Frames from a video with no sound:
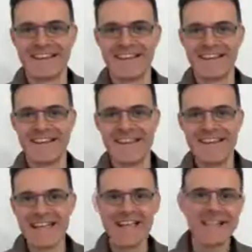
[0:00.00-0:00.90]

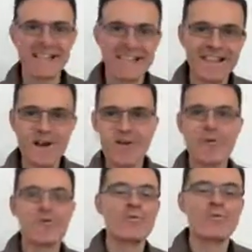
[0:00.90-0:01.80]

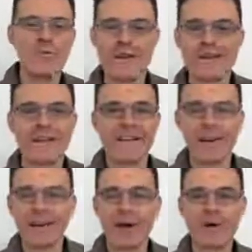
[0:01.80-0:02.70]
Hello,
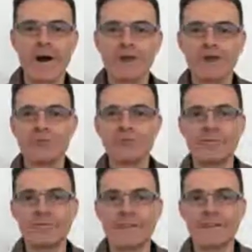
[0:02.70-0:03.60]
how are you
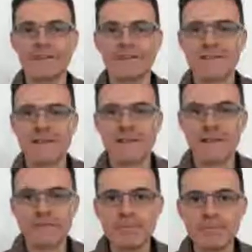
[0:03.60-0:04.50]
feeling
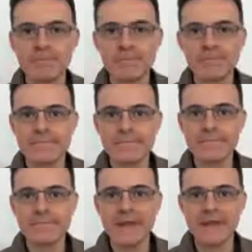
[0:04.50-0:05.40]
today?
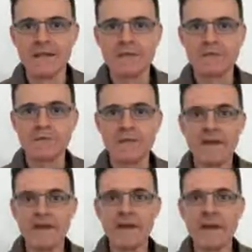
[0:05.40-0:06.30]
So
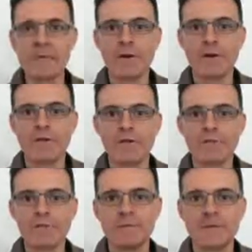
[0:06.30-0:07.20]
today I'm going to
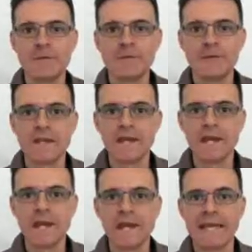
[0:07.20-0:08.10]
speak
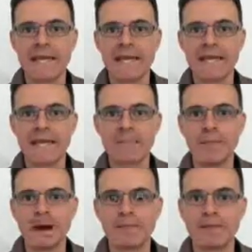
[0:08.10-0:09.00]
again
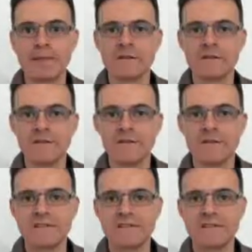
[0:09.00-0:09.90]
about
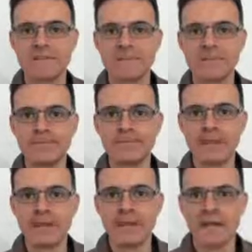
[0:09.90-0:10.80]
consistency.
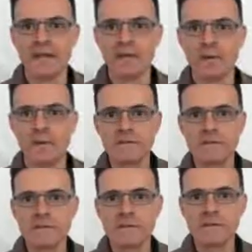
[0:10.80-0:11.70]
So
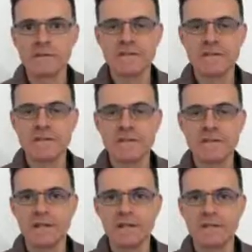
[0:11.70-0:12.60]
consistency
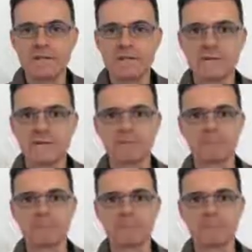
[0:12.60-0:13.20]
is